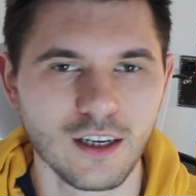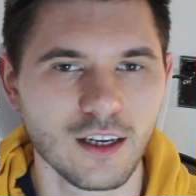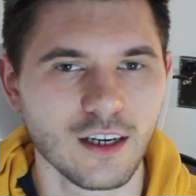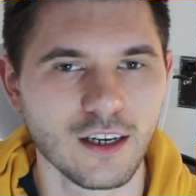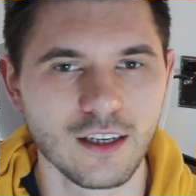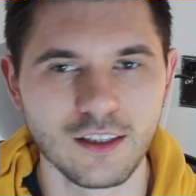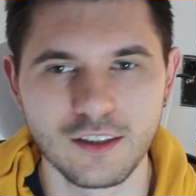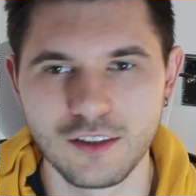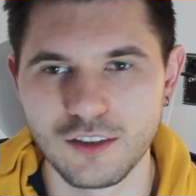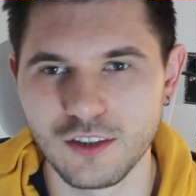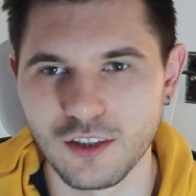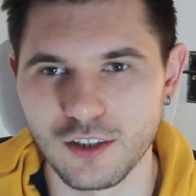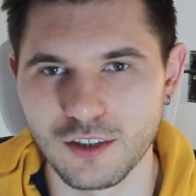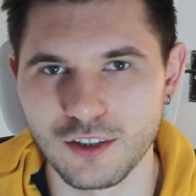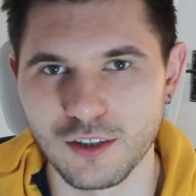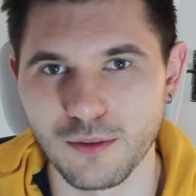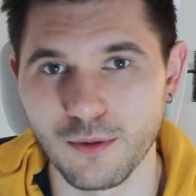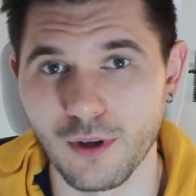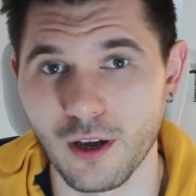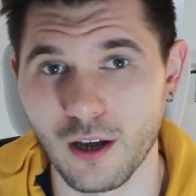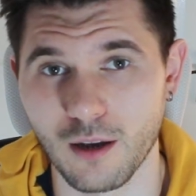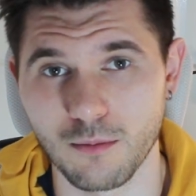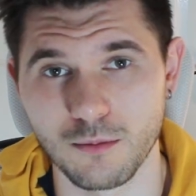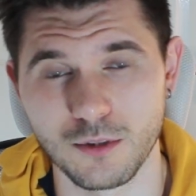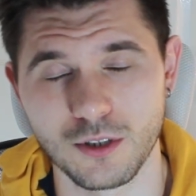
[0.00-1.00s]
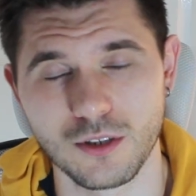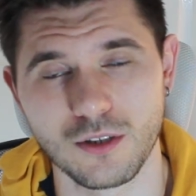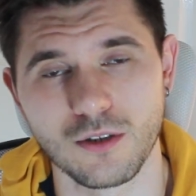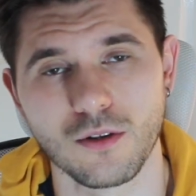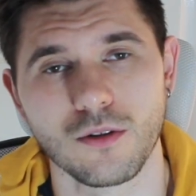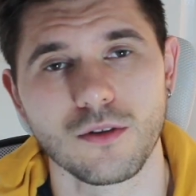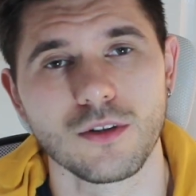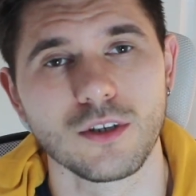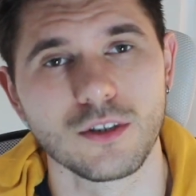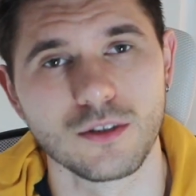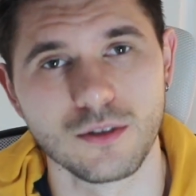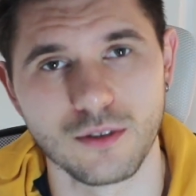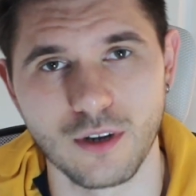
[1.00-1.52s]
It's just something I'm
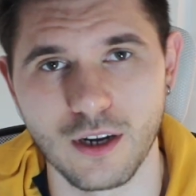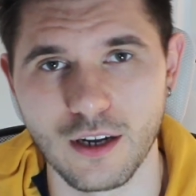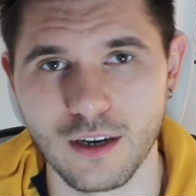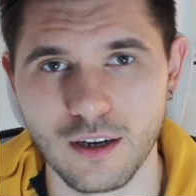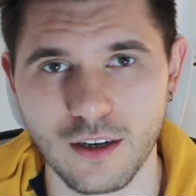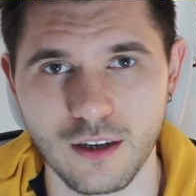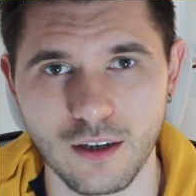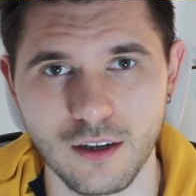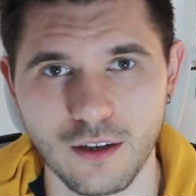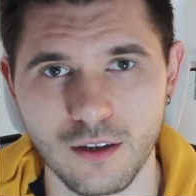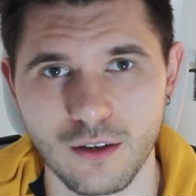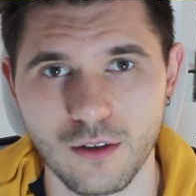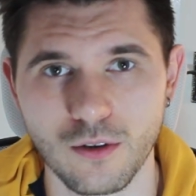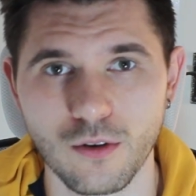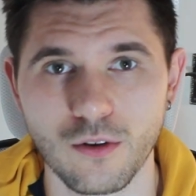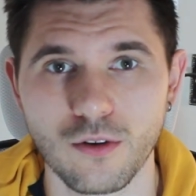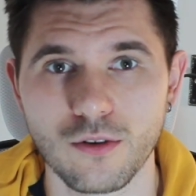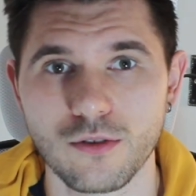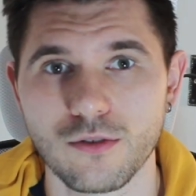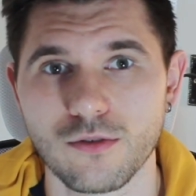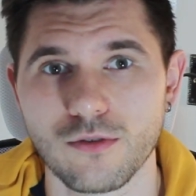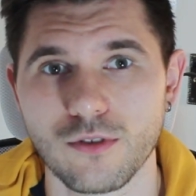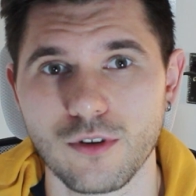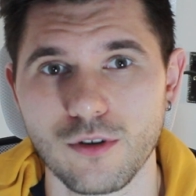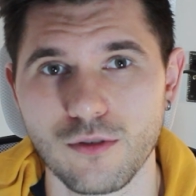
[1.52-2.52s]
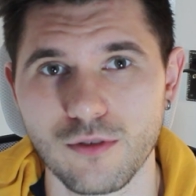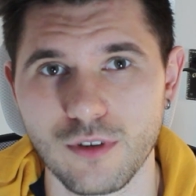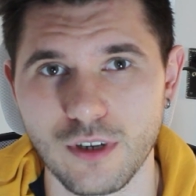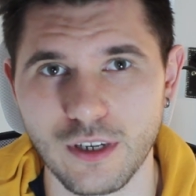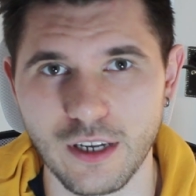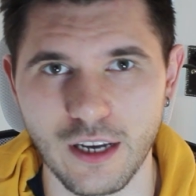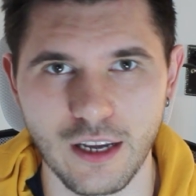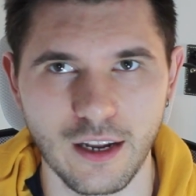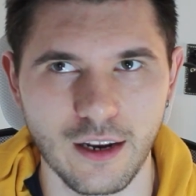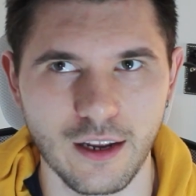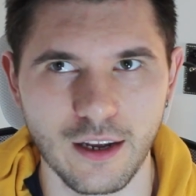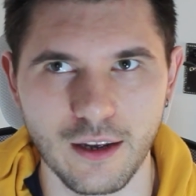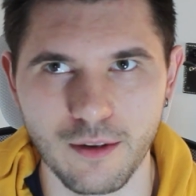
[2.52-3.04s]
slowly trying to go through to
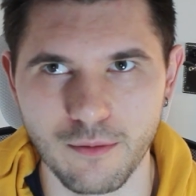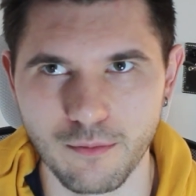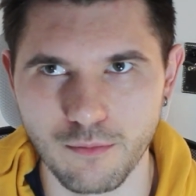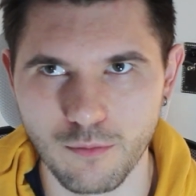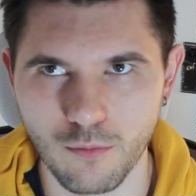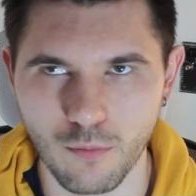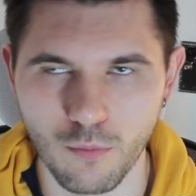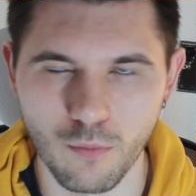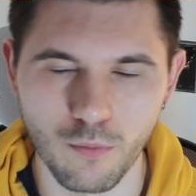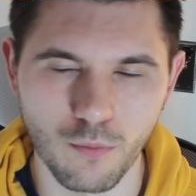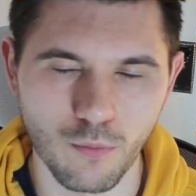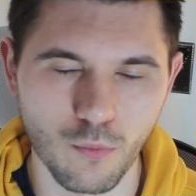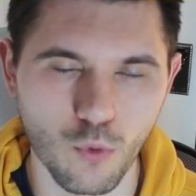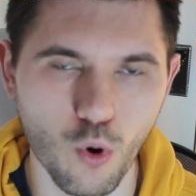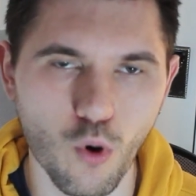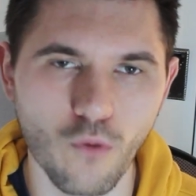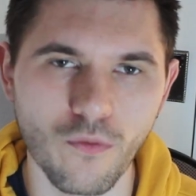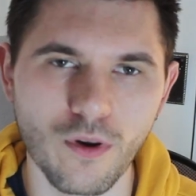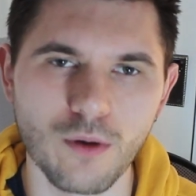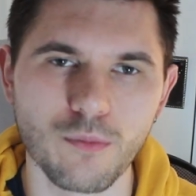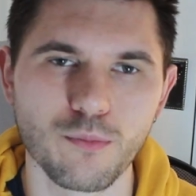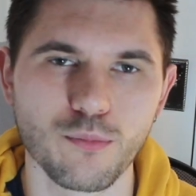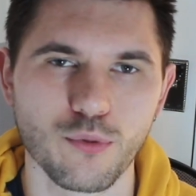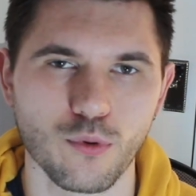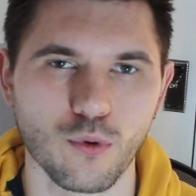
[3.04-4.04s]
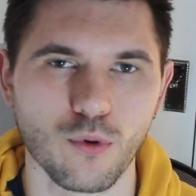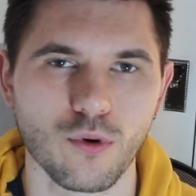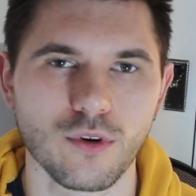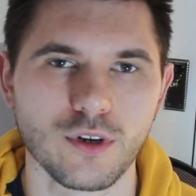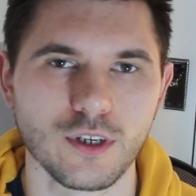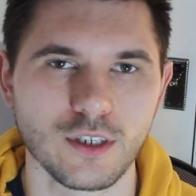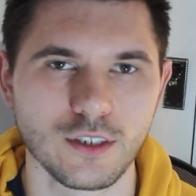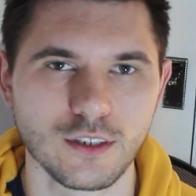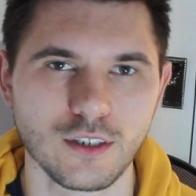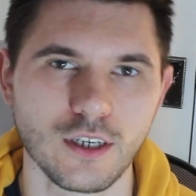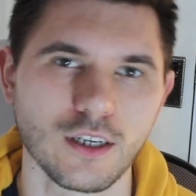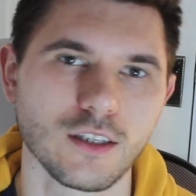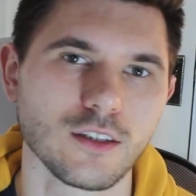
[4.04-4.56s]
get a more of a
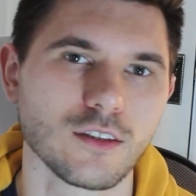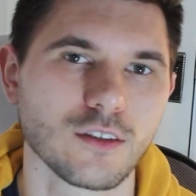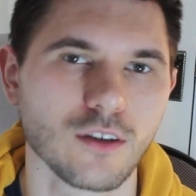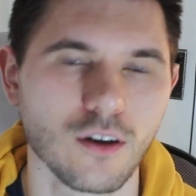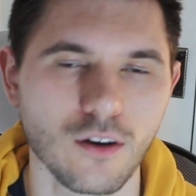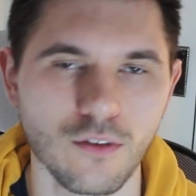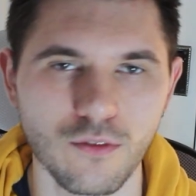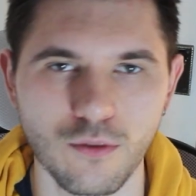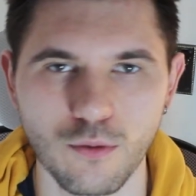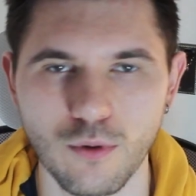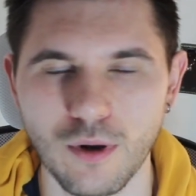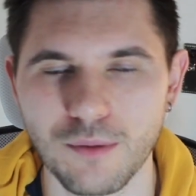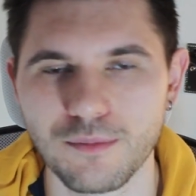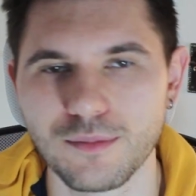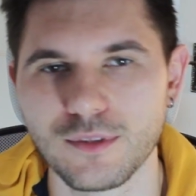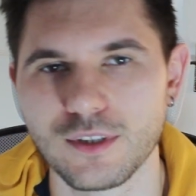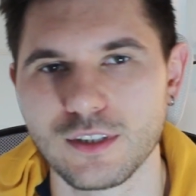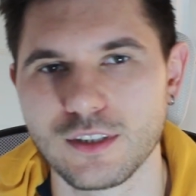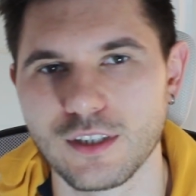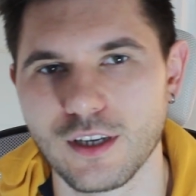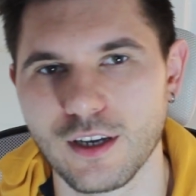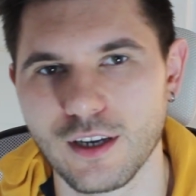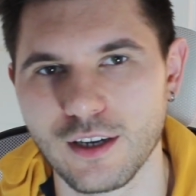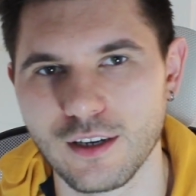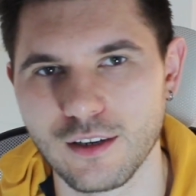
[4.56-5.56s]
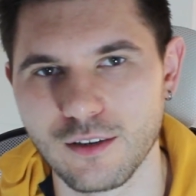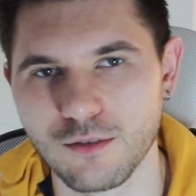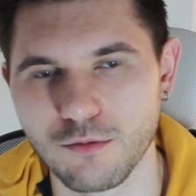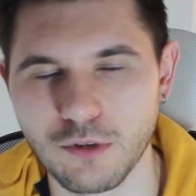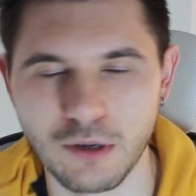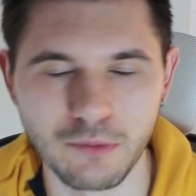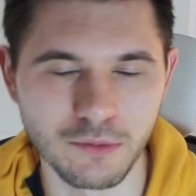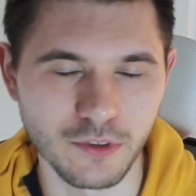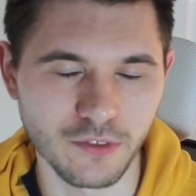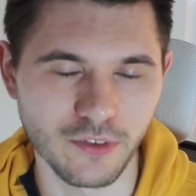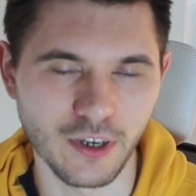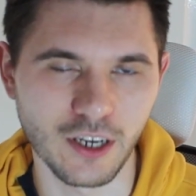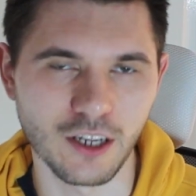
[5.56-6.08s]
broader sense of web design and
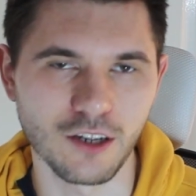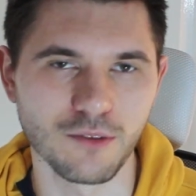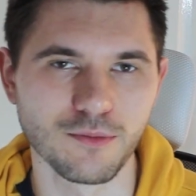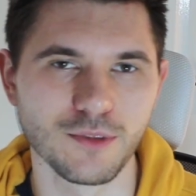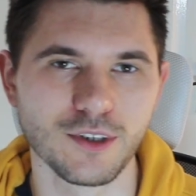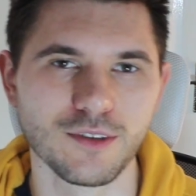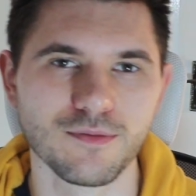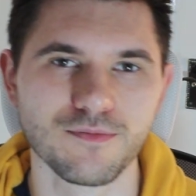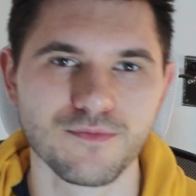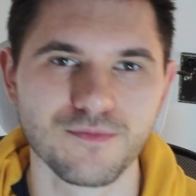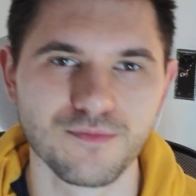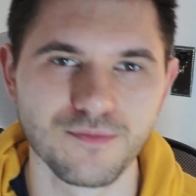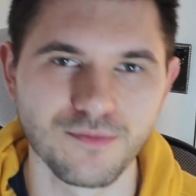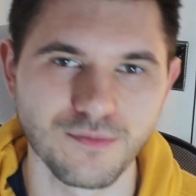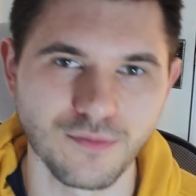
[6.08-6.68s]
web development.